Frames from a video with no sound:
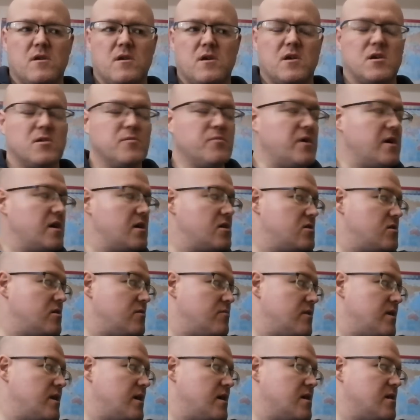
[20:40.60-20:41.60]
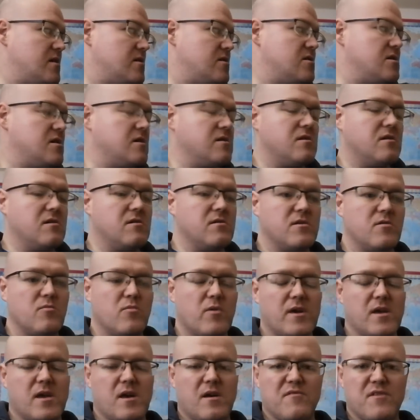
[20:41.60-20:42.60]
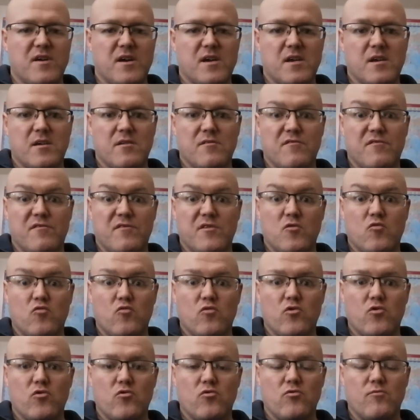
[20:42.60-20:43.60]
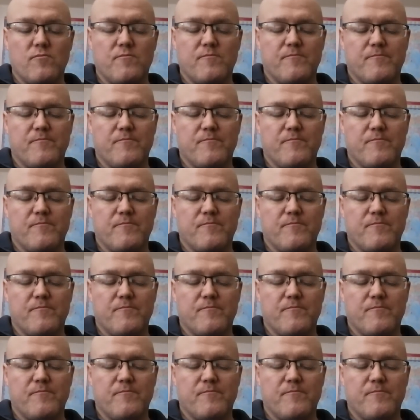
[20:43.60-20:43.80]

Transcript: especially when I consider the way I think and feel now,